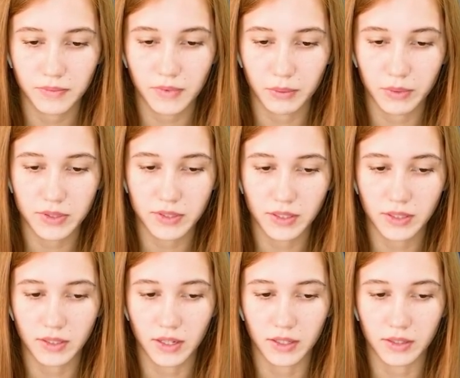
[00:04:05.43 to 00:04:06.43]
We see
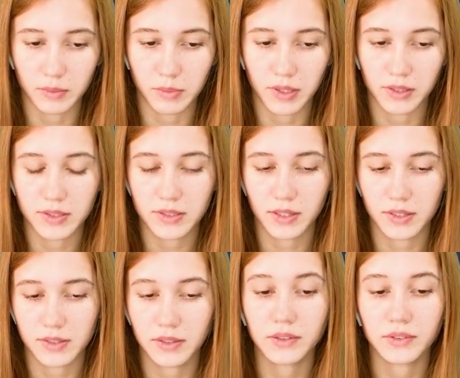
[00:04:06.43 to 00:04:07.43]
that the balance has
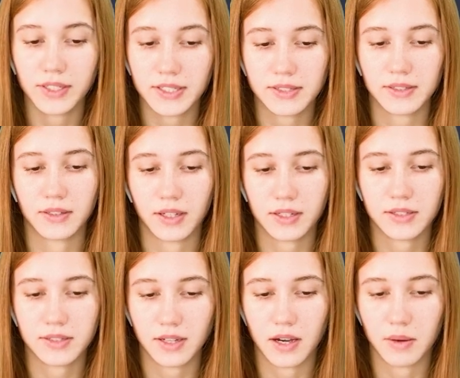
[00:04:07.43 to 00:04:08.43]
increased. Next
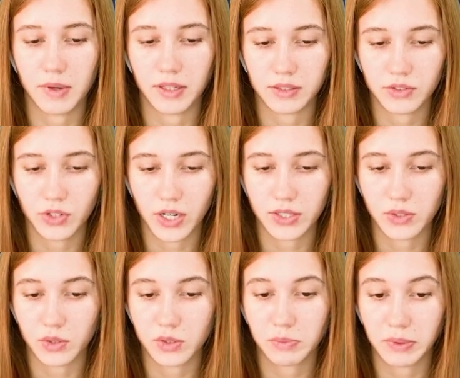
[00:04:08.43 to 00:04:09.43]
time I'll try to
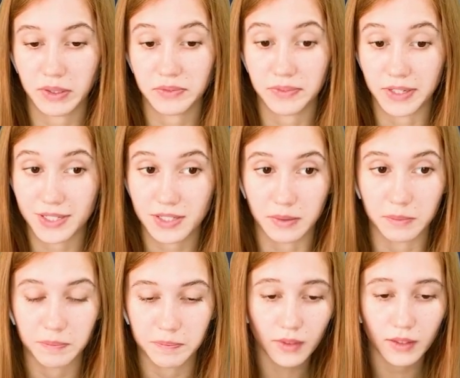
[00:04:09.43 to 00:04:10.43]
explain faster.
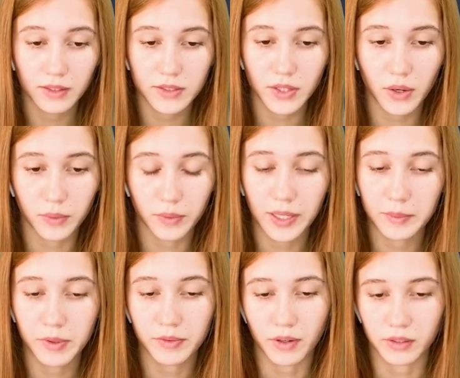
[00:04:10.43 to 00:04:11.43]
So we
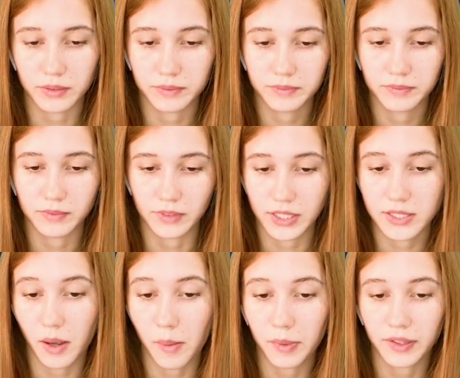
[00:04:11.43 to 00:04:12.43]
move on. Let's
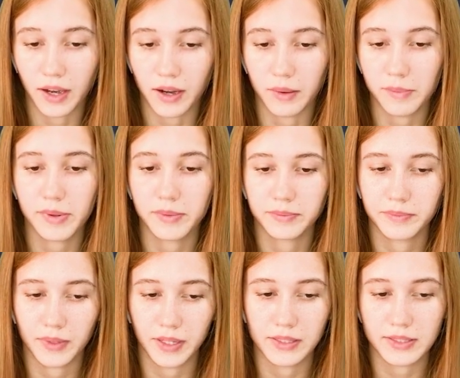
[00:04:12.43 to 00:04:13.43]
open up
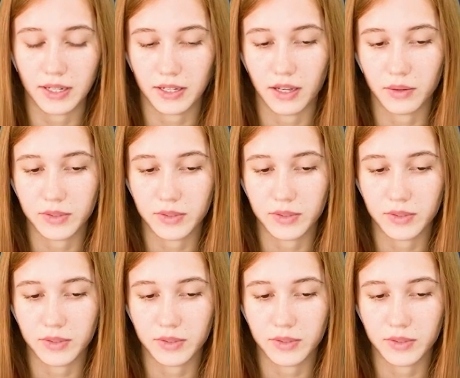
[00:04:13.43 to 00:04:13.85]
and start our